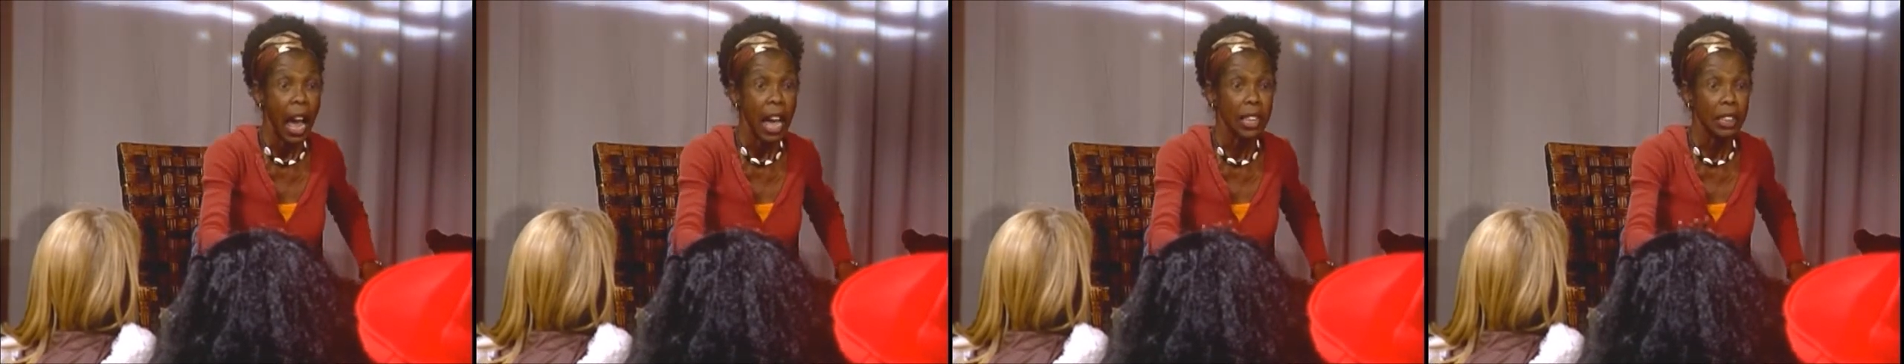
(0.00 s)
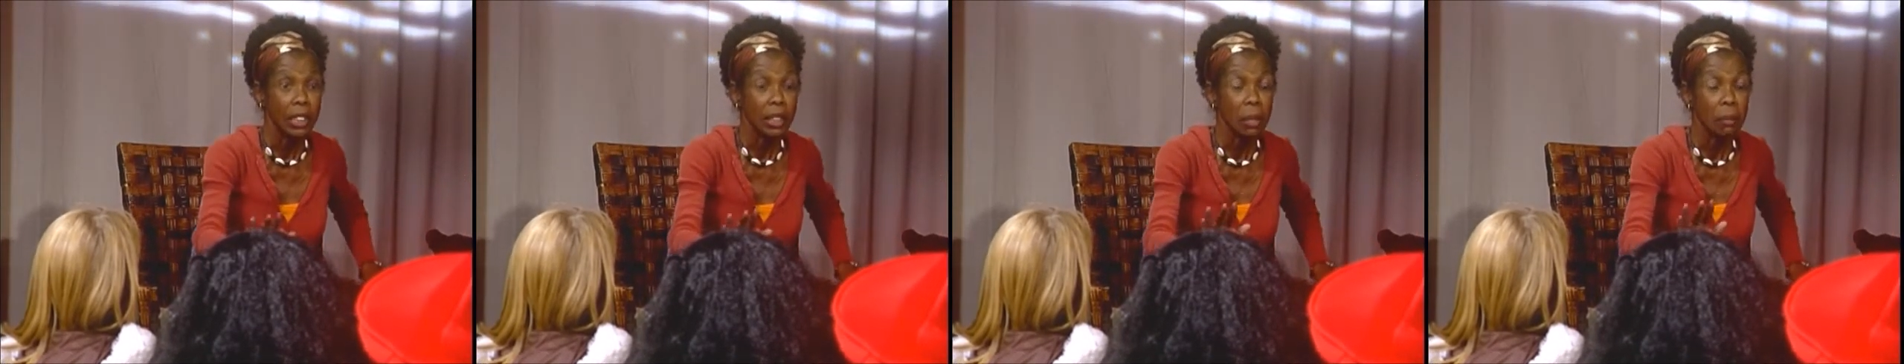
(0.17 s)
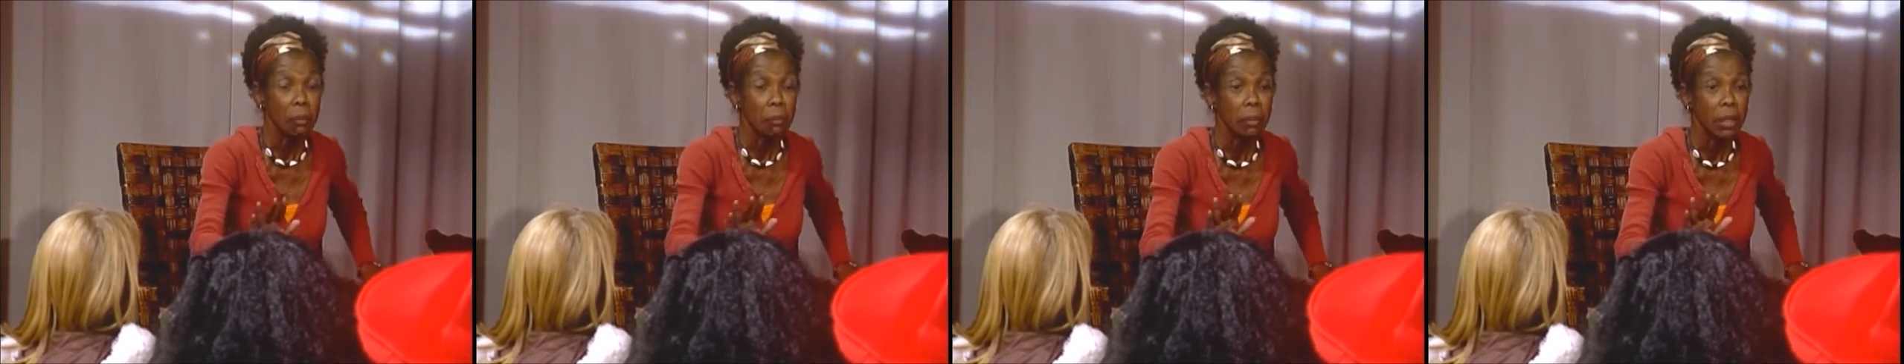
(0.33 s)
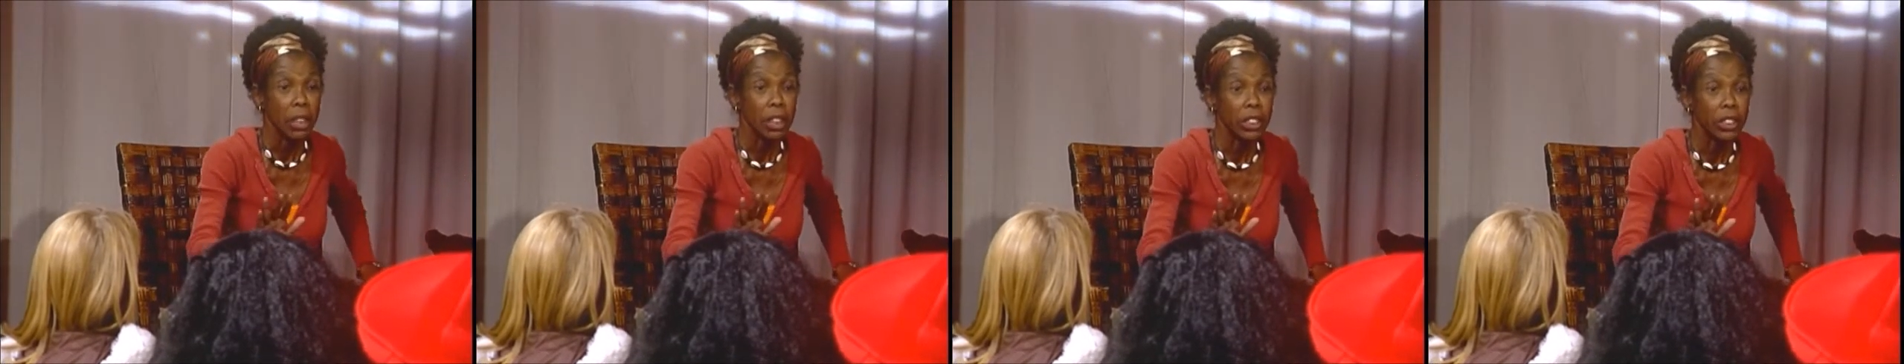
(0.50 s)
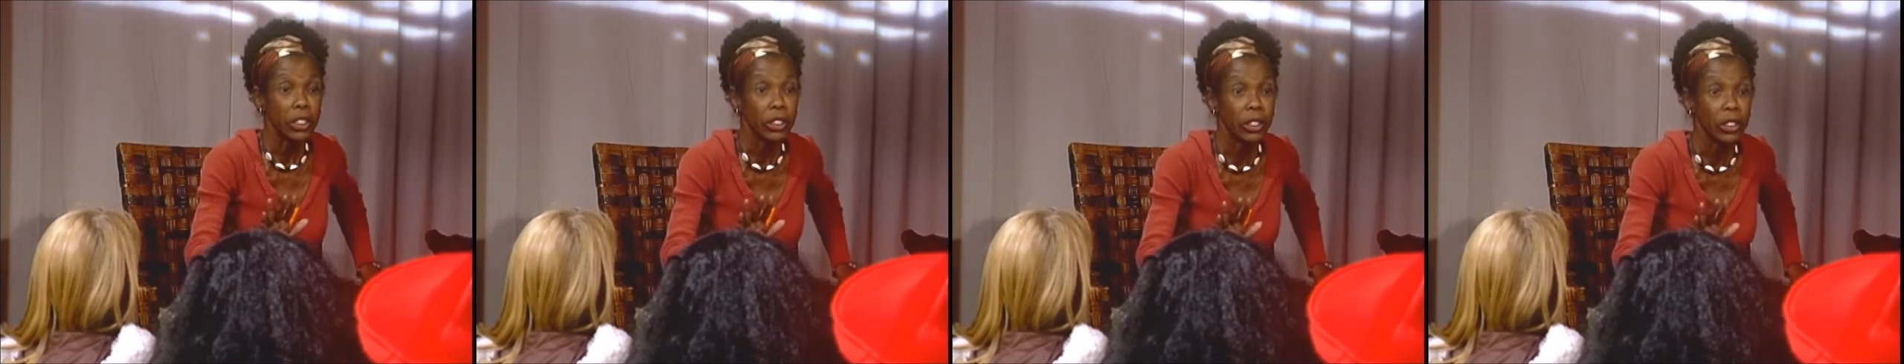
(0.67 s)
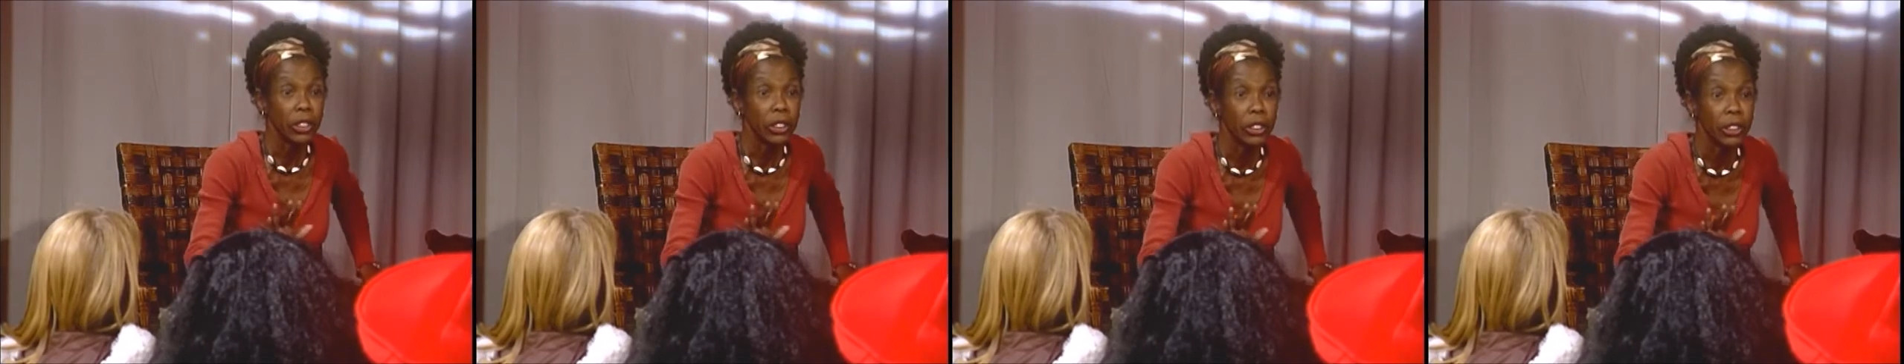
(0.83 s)
And
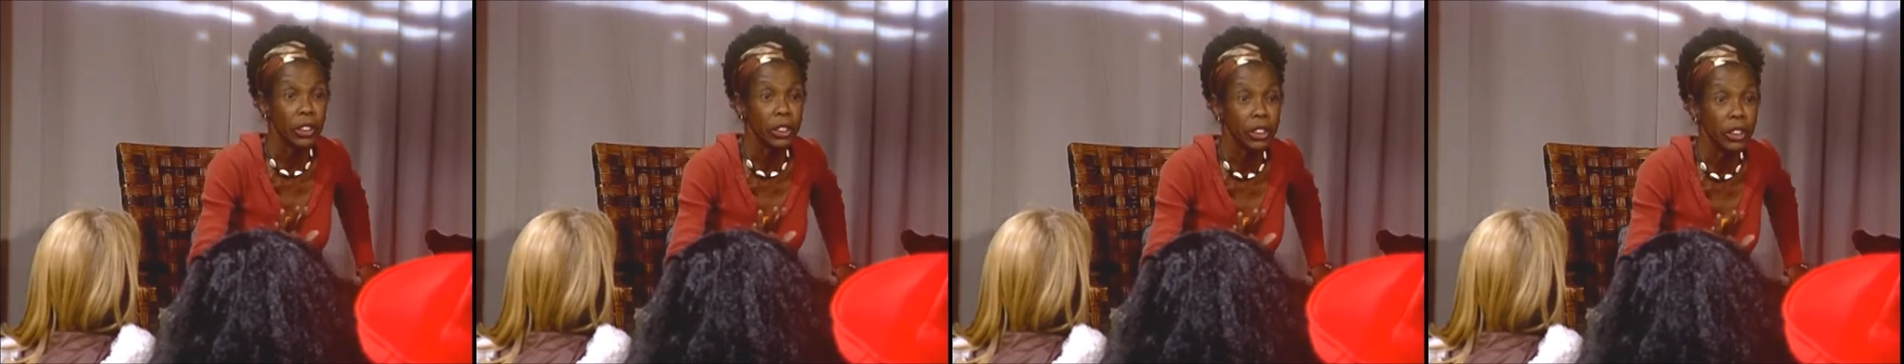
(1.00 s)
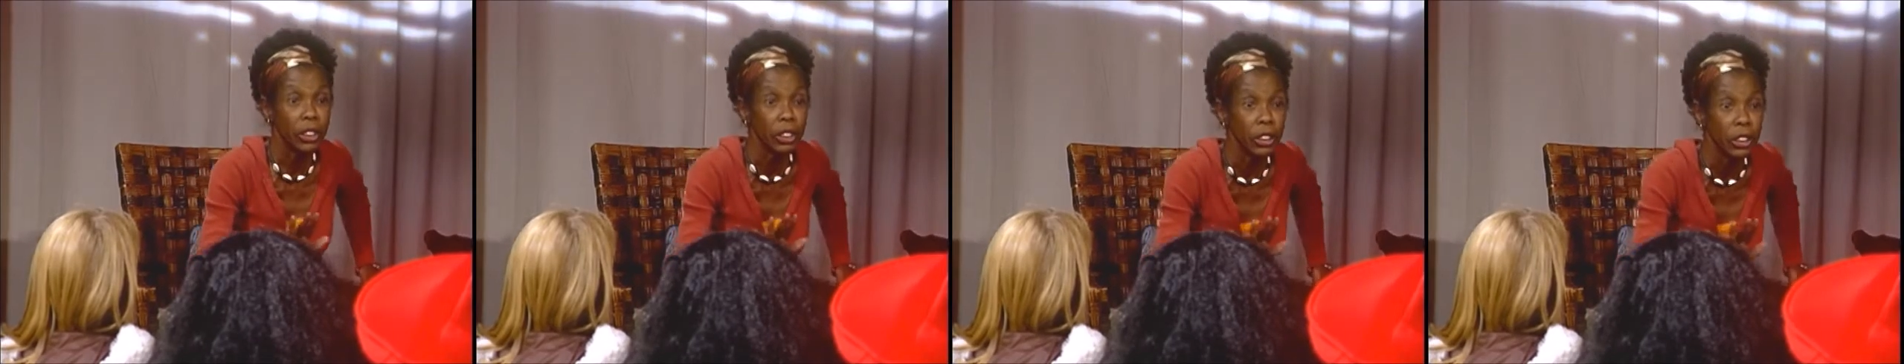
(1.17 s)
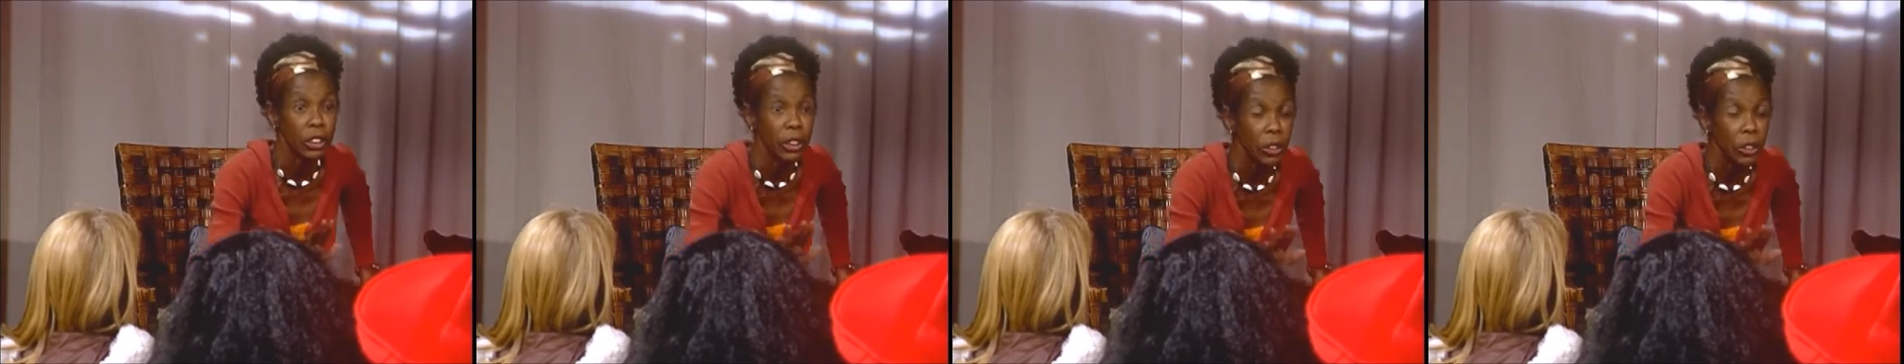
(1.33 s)
Mr.